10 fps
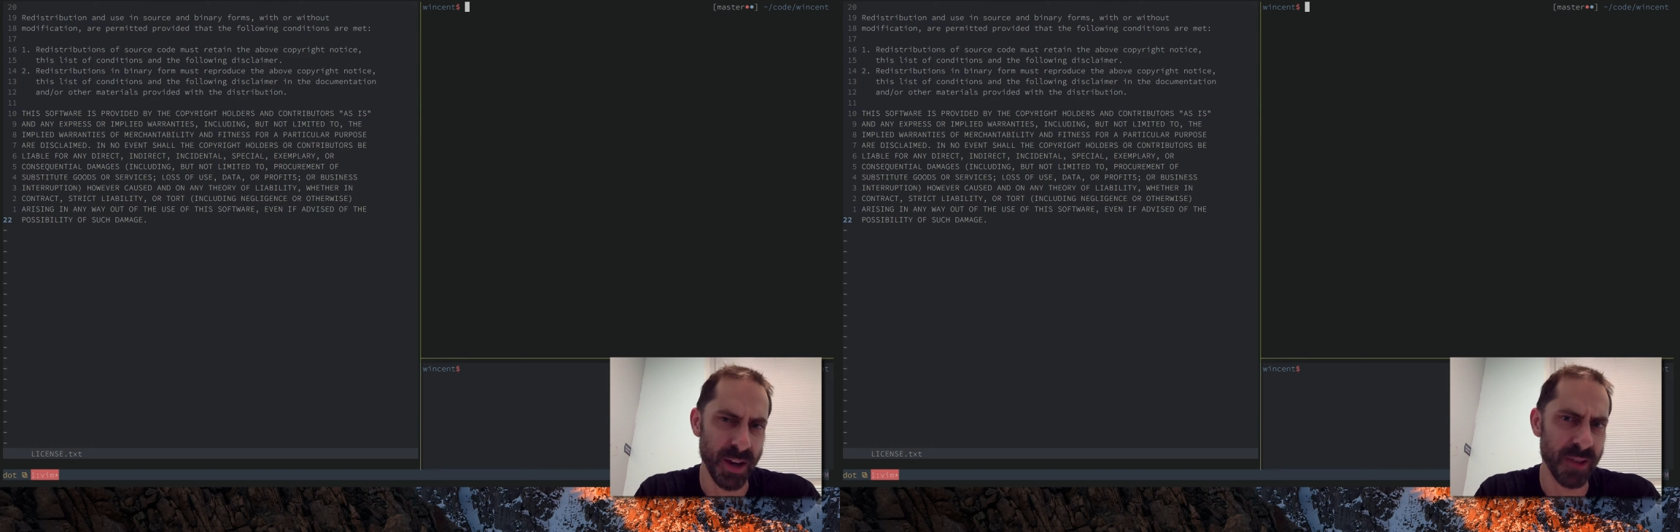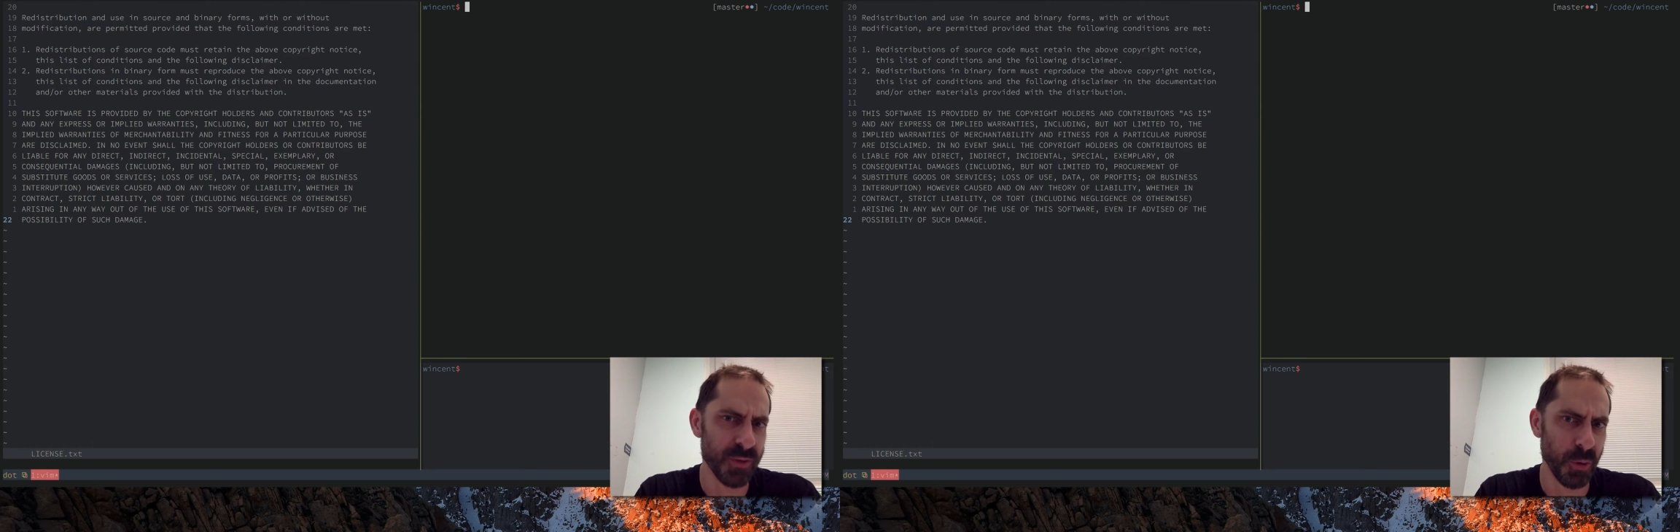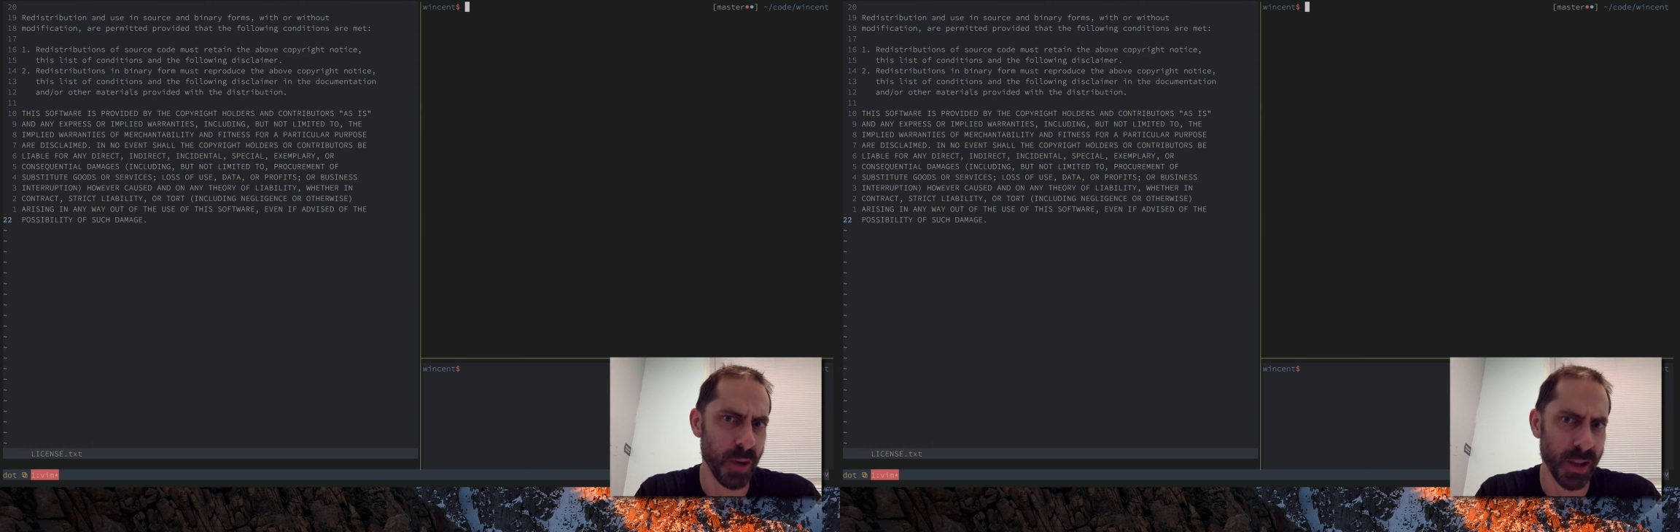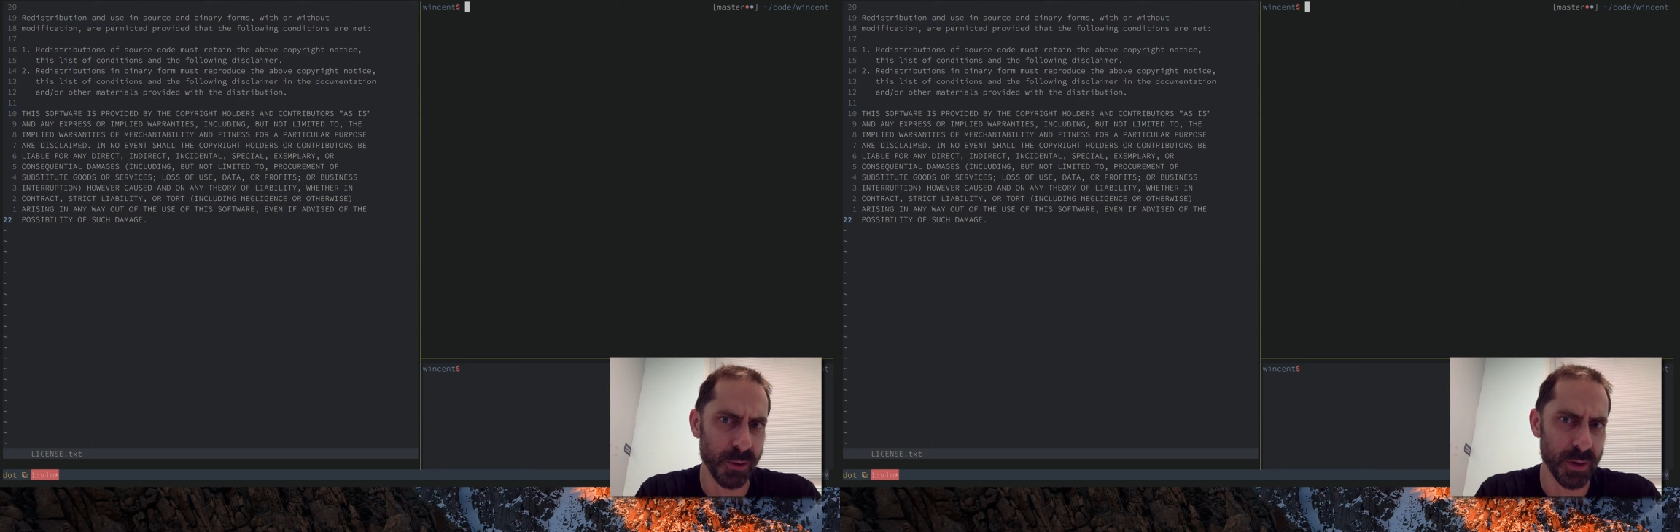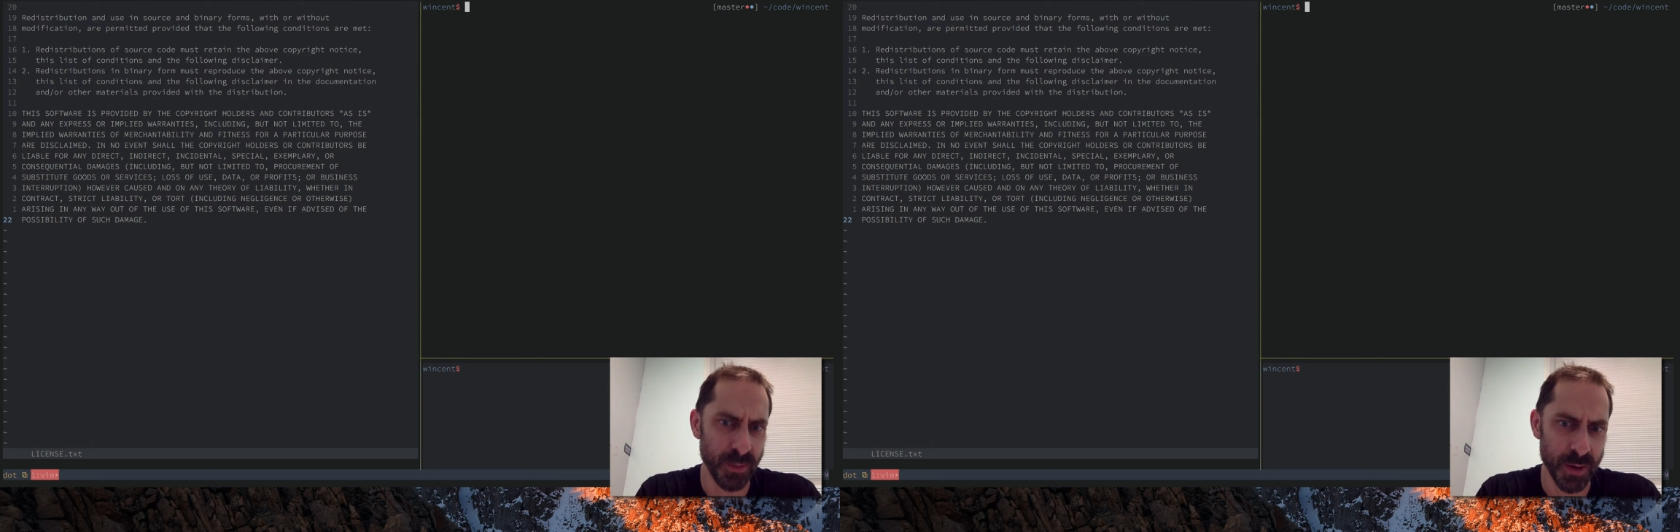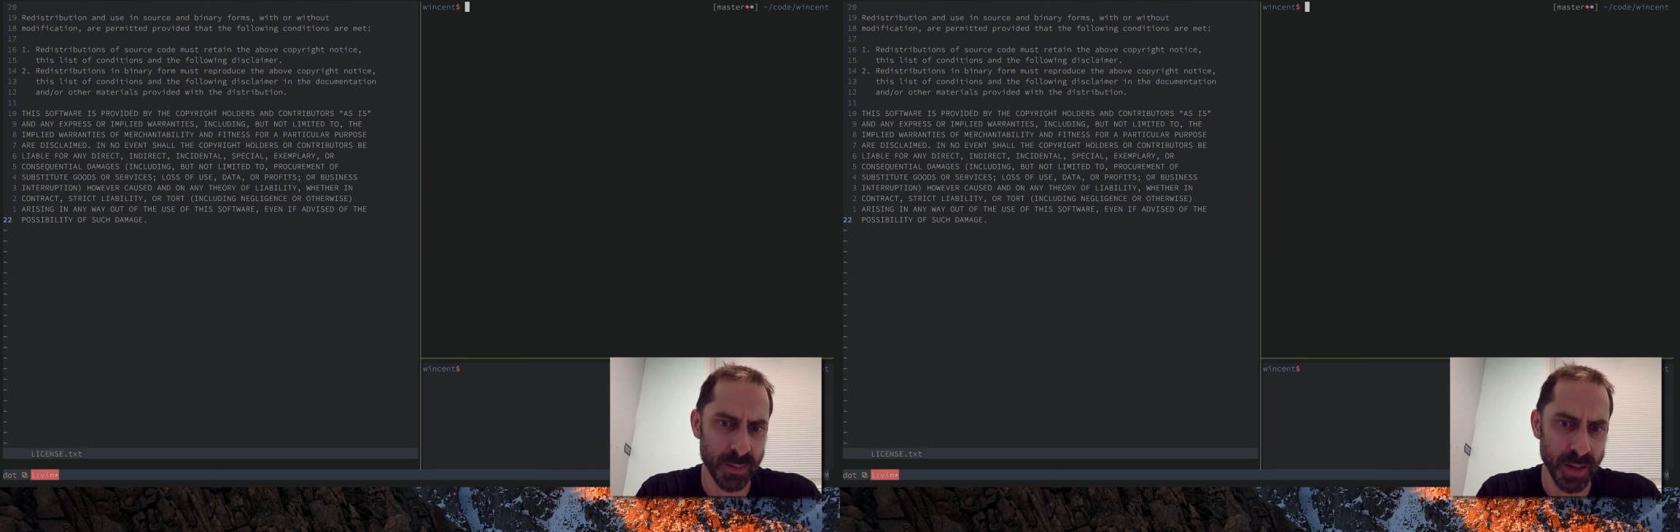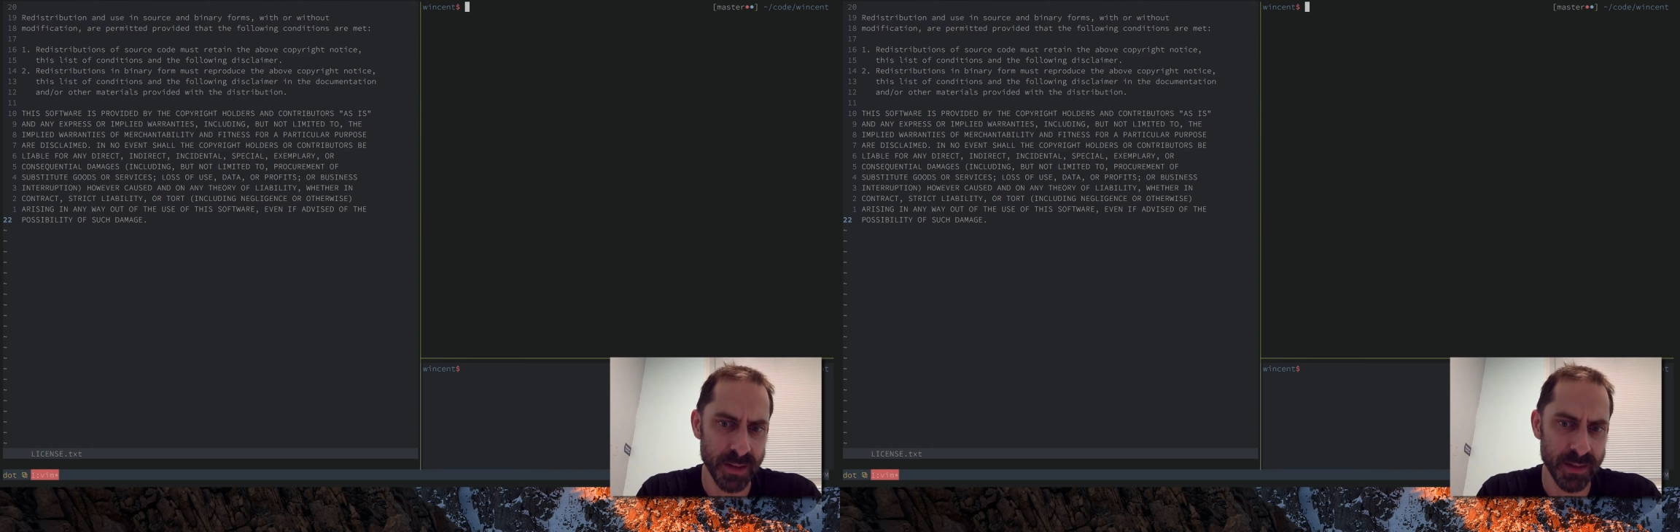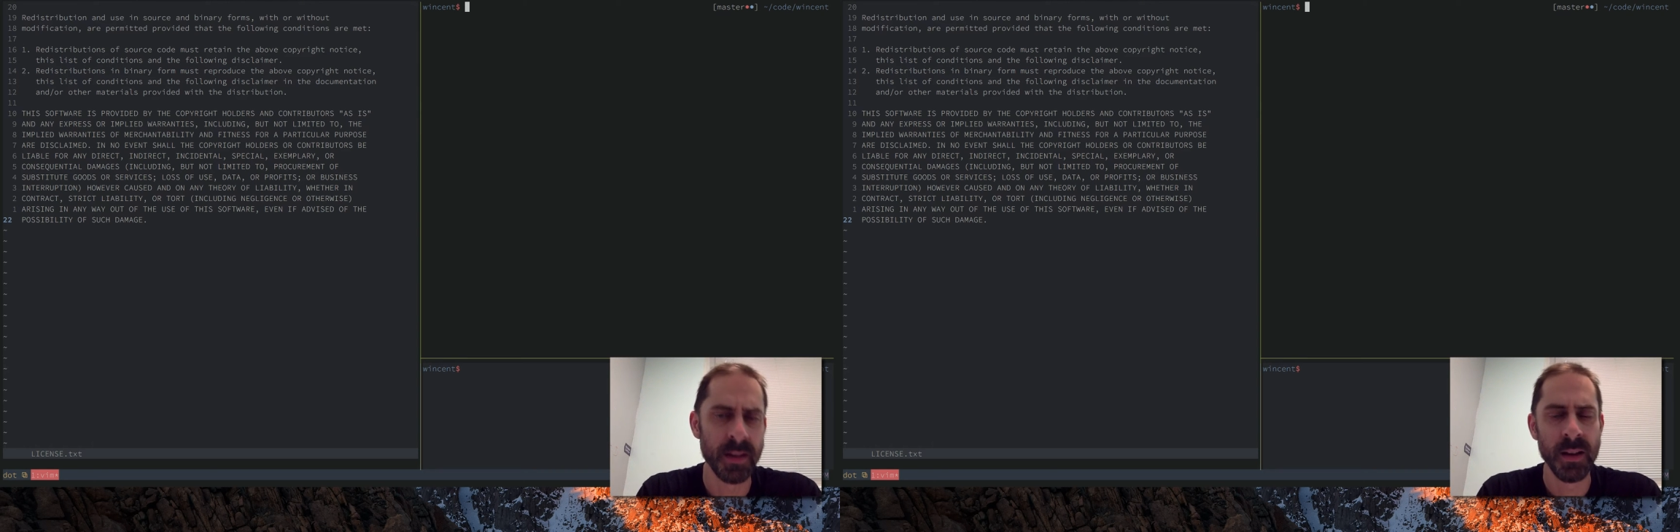I control color in the first place.